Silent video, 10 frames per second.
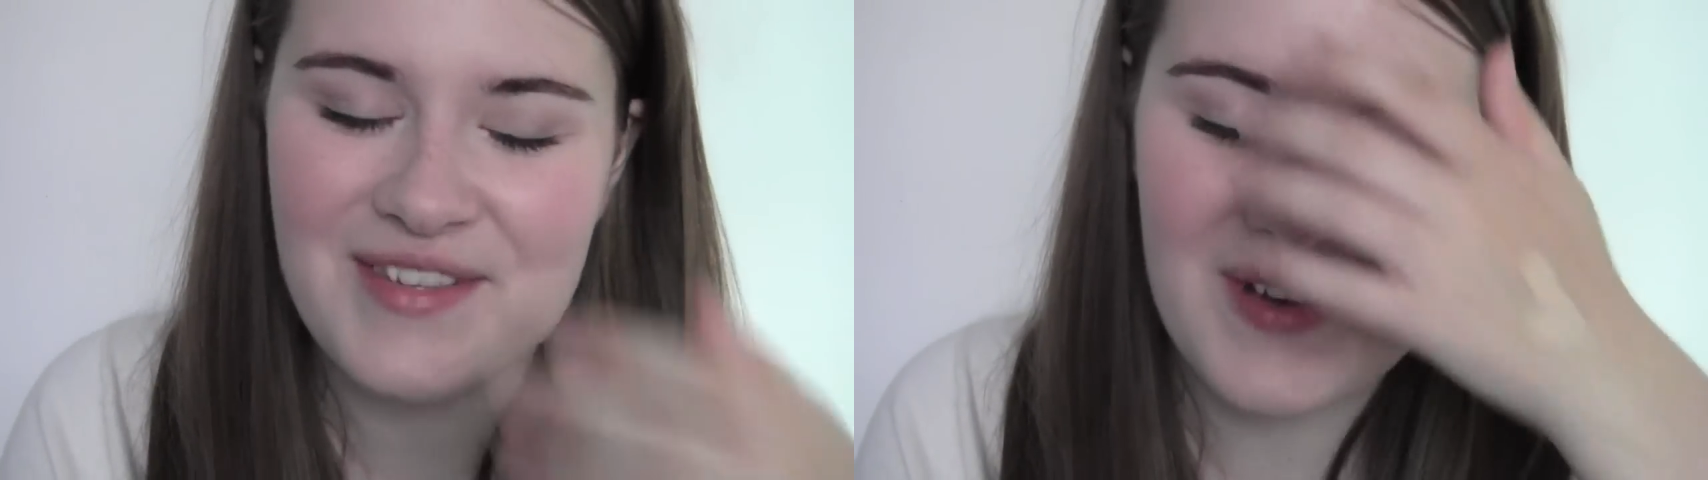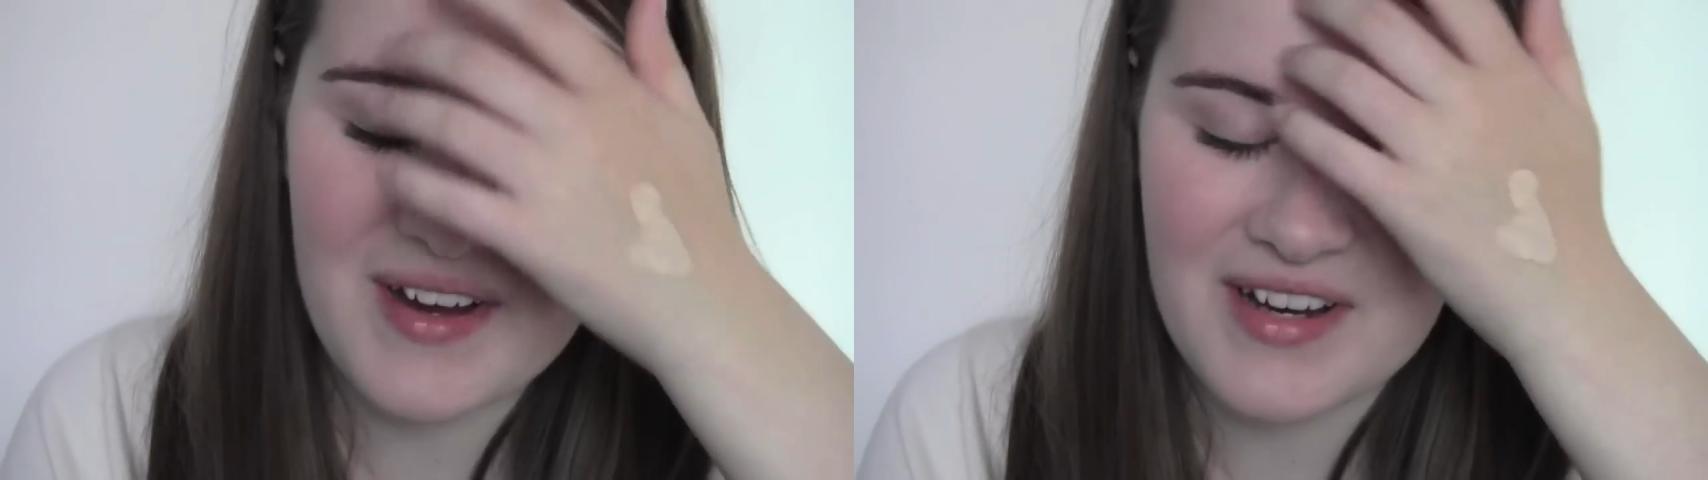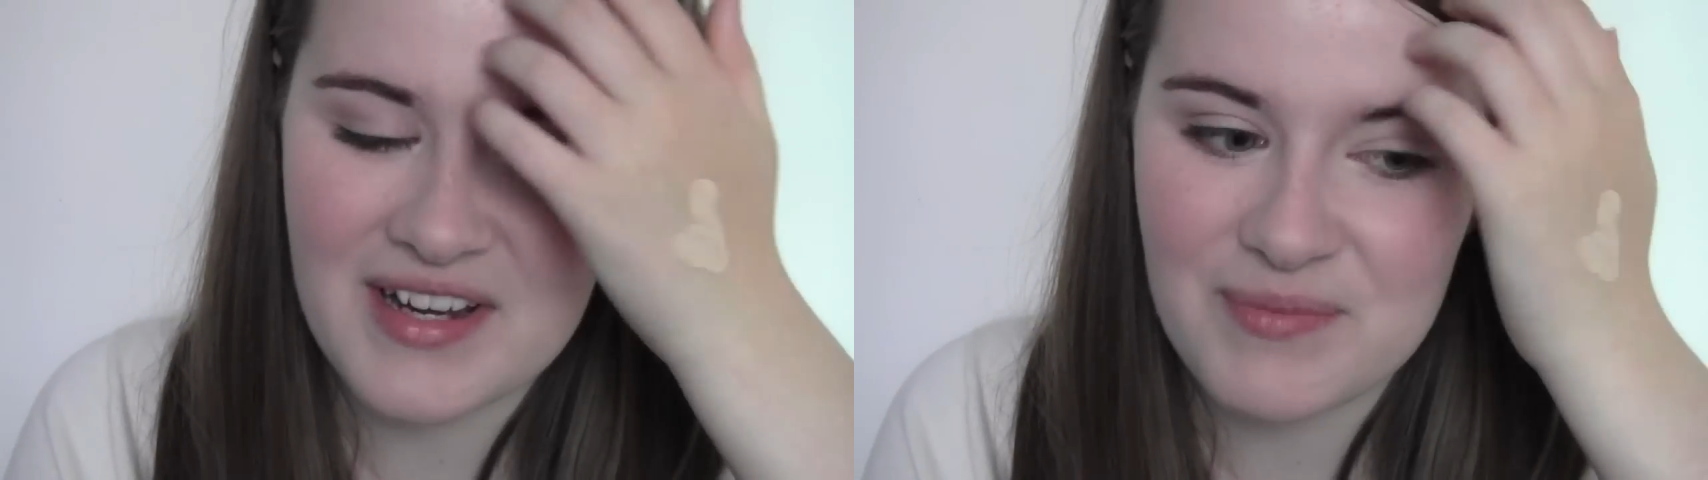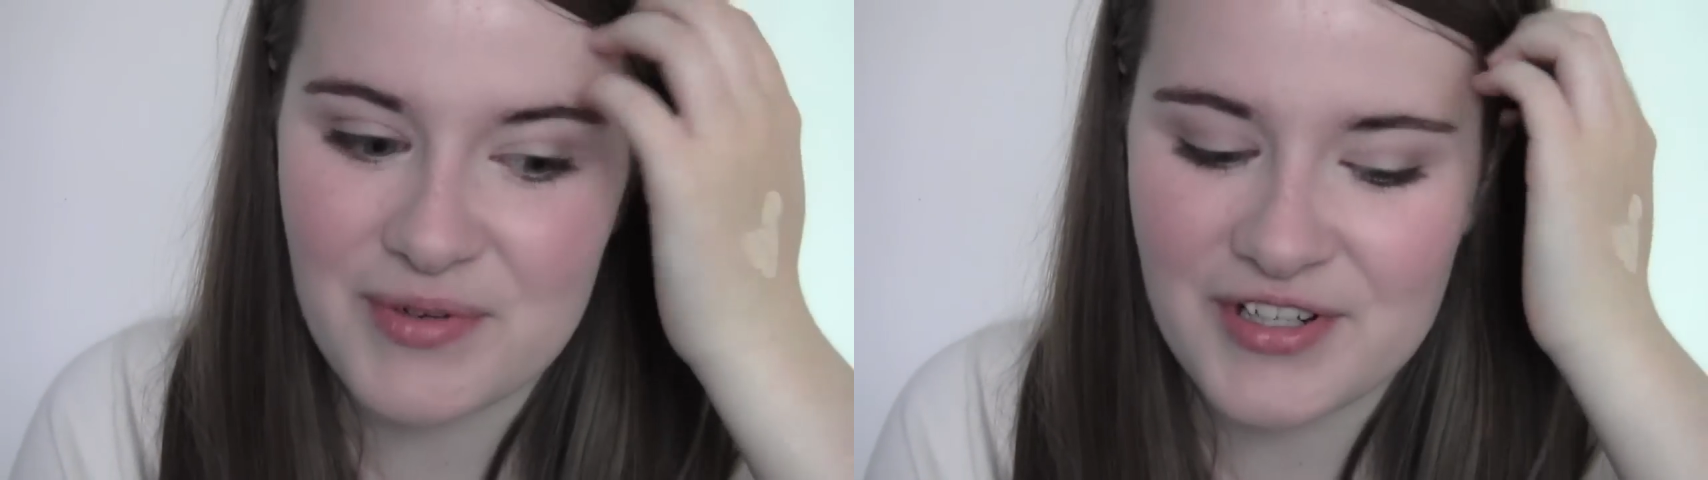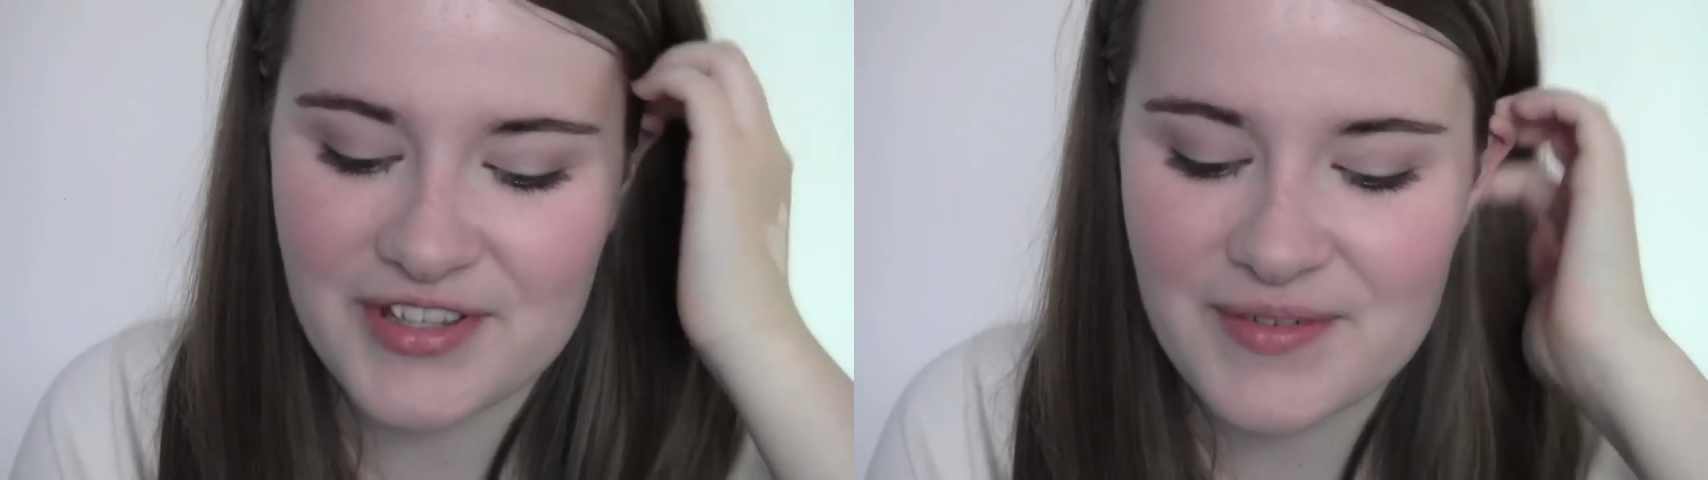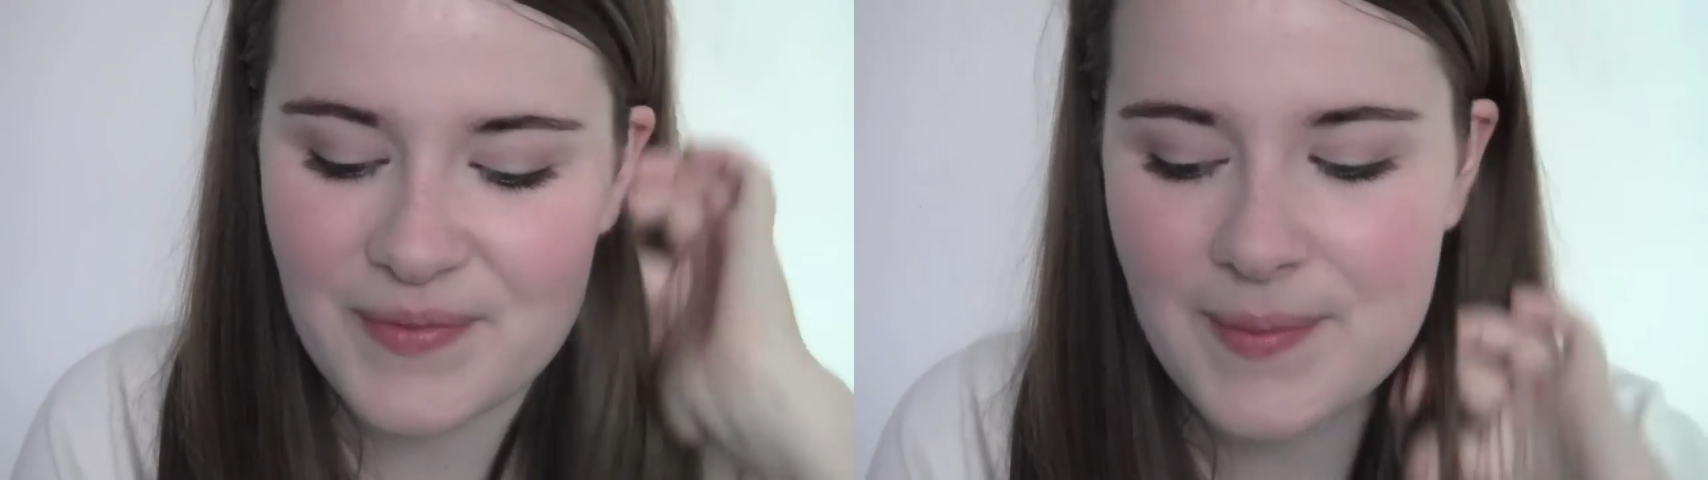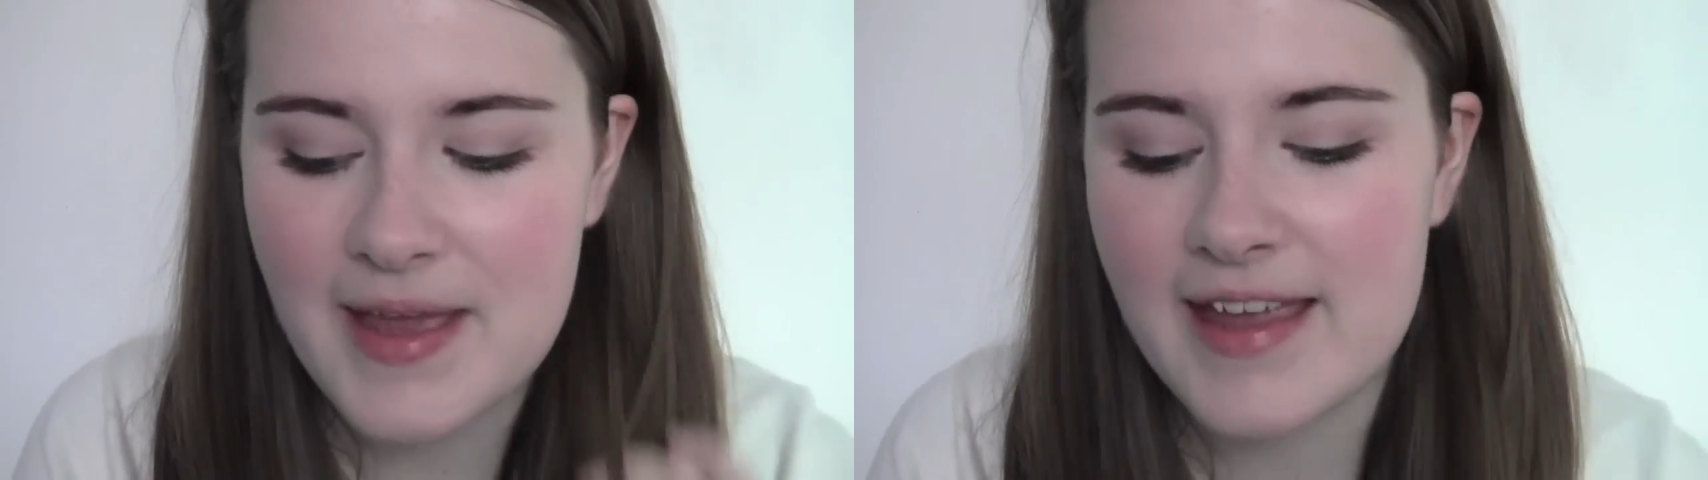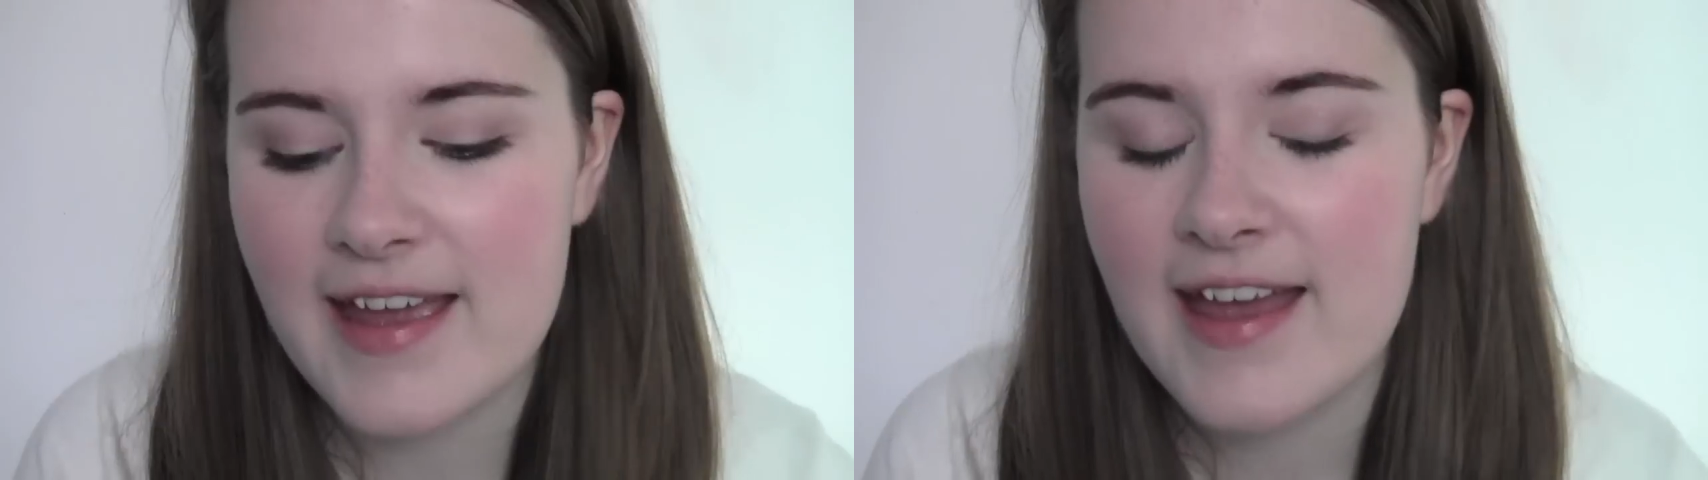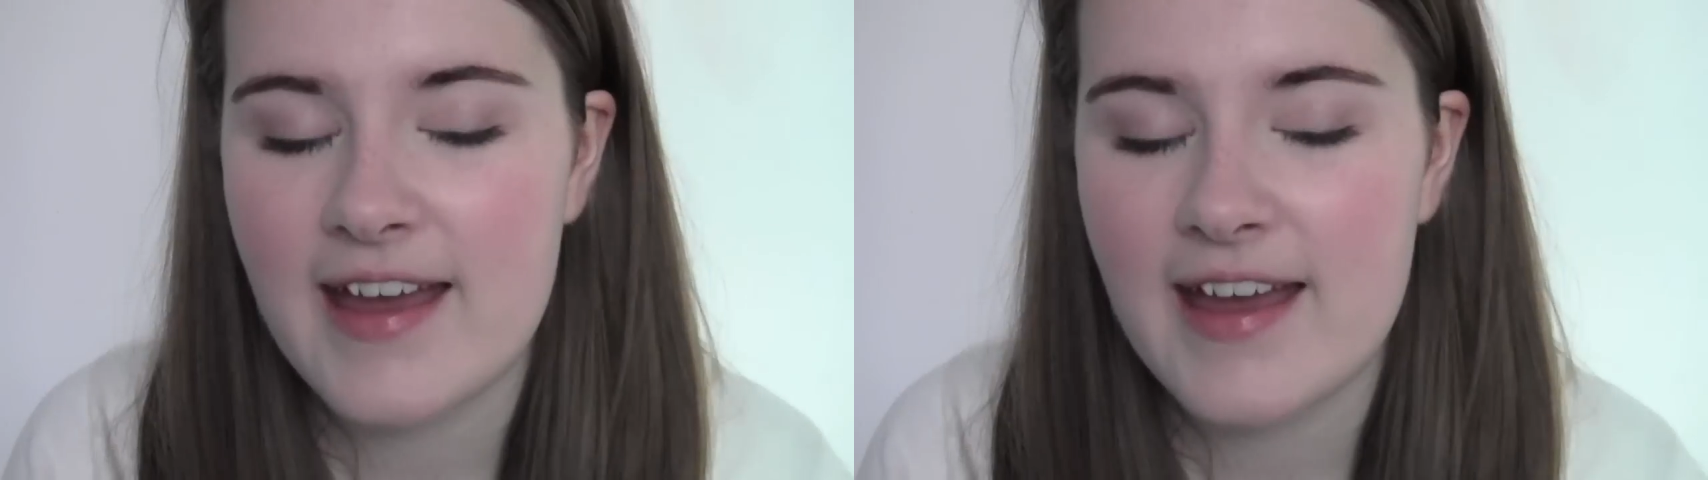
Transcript: very important for me,